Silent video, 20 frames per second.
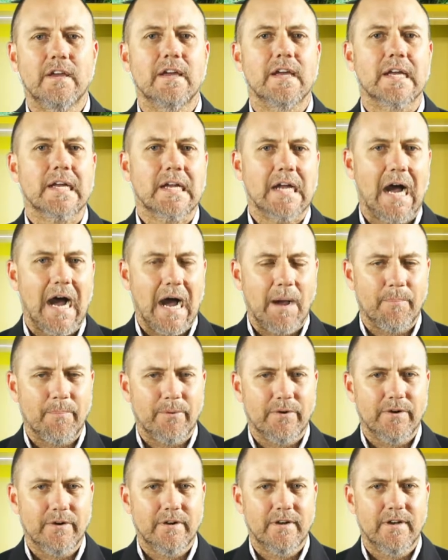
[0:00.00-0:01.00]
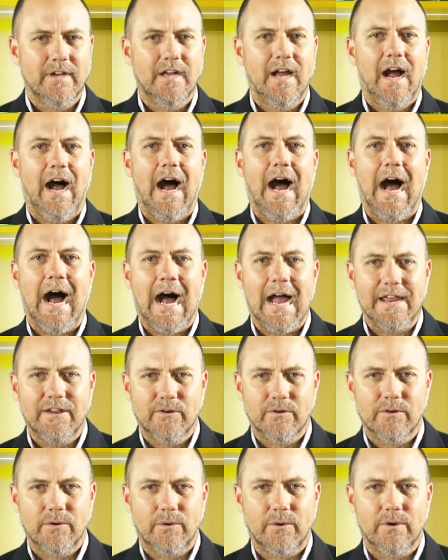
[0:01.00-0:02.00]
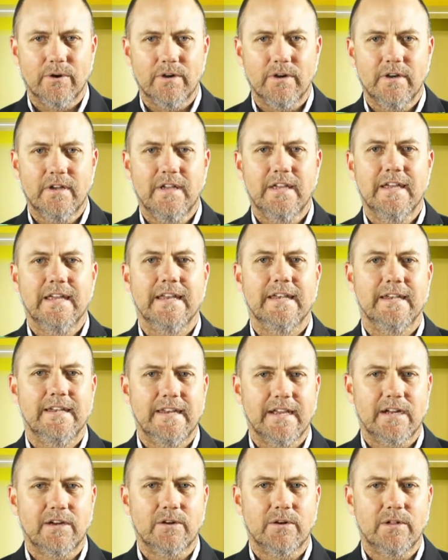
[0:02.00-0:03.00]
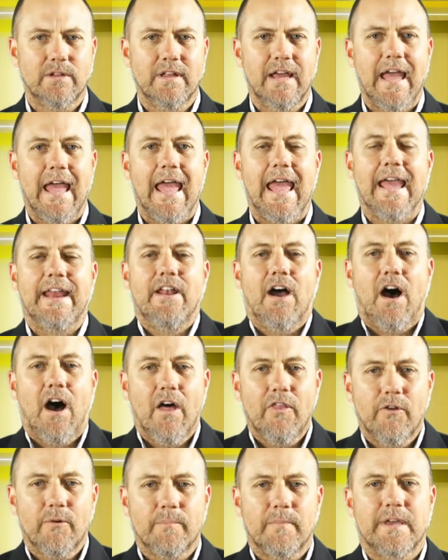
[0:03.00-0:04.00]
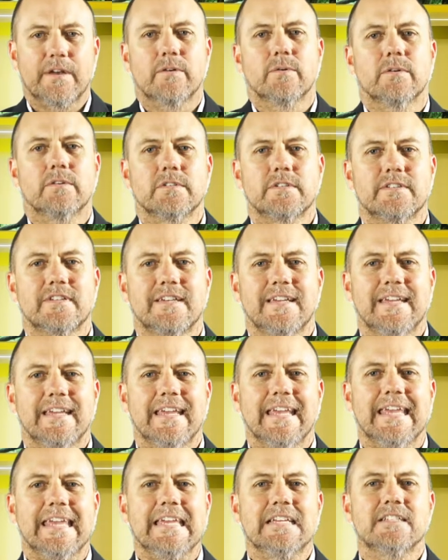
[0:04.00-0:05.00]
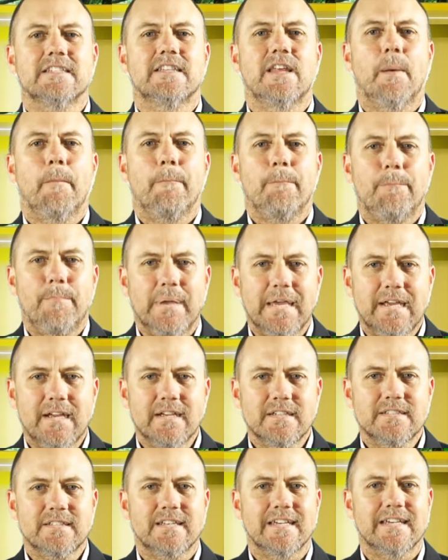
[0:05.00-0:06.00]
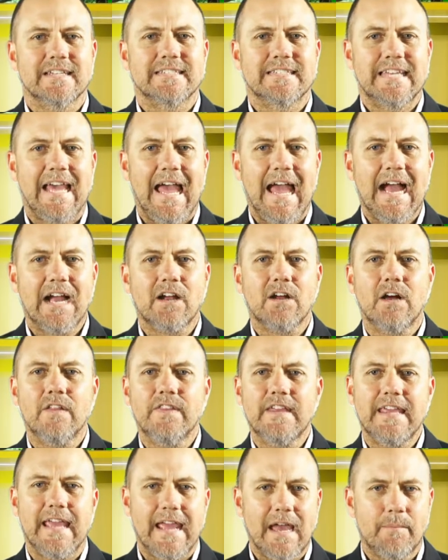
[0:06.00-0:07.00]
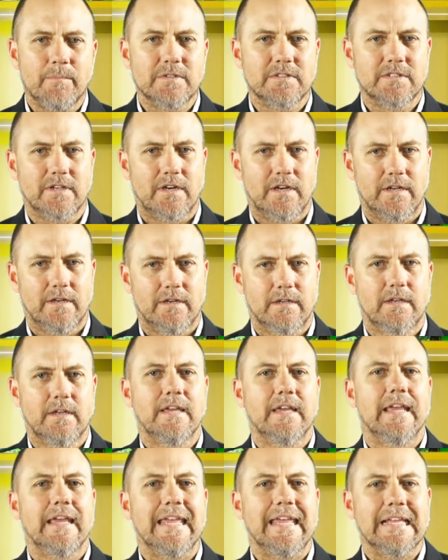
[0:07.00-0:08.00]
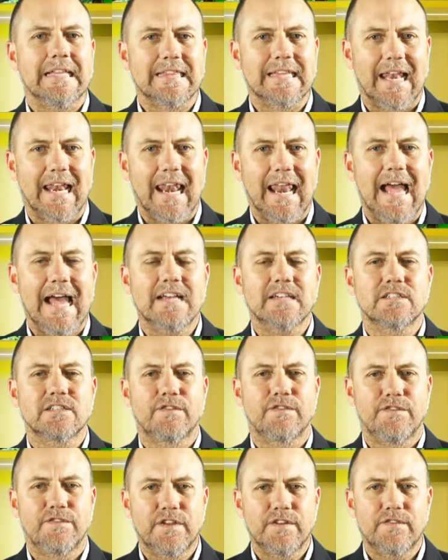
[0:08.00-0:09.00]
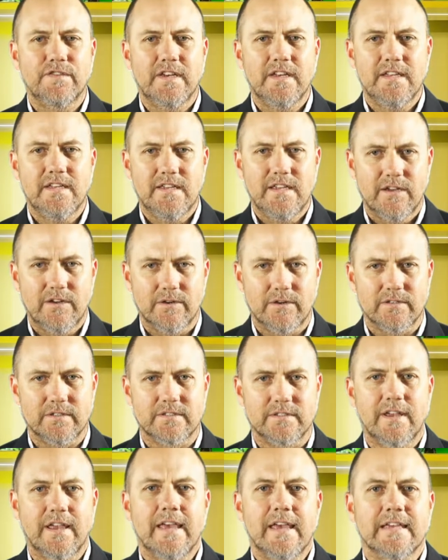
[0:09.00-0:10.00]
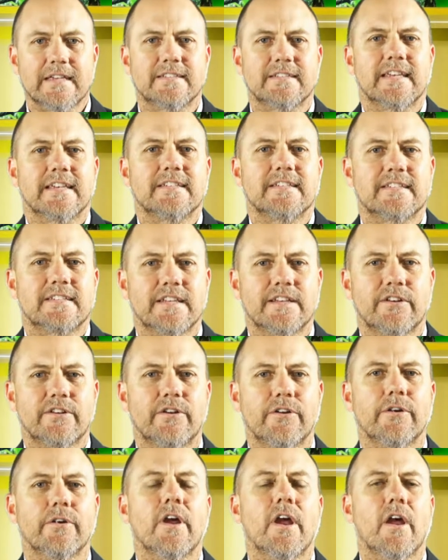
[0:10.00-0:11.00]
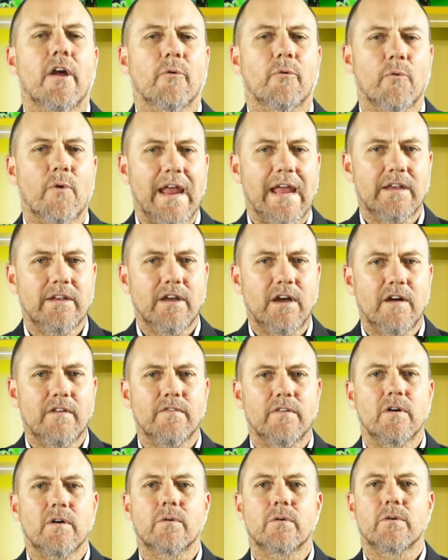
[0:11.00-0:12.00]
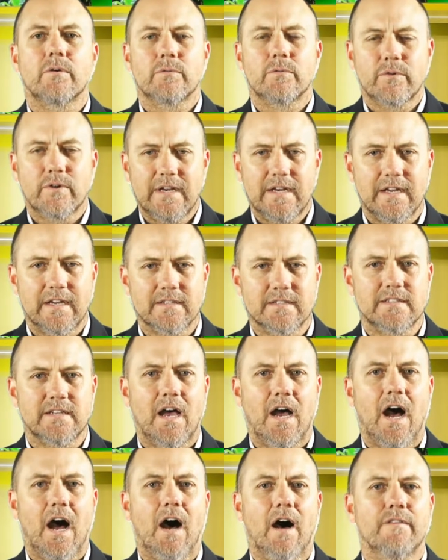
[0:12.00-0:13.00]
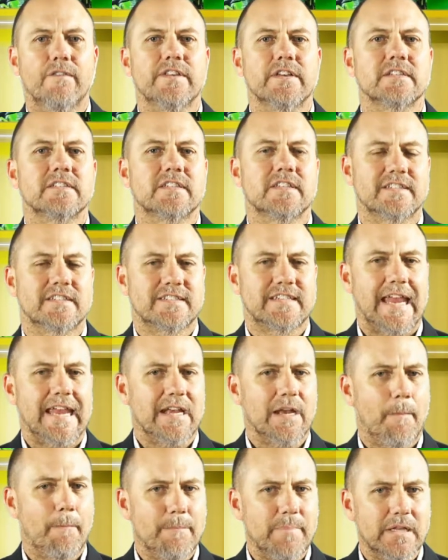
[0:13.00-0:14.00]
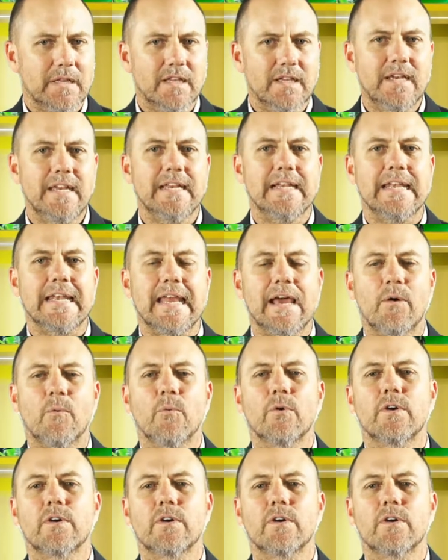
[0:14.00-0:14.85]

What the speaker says: copper, iron ore, nickel, and other minerals, is the biggest attack on the Amazon in the last 50 years, said Senator Randolph Rodriguez of the Sustainability Network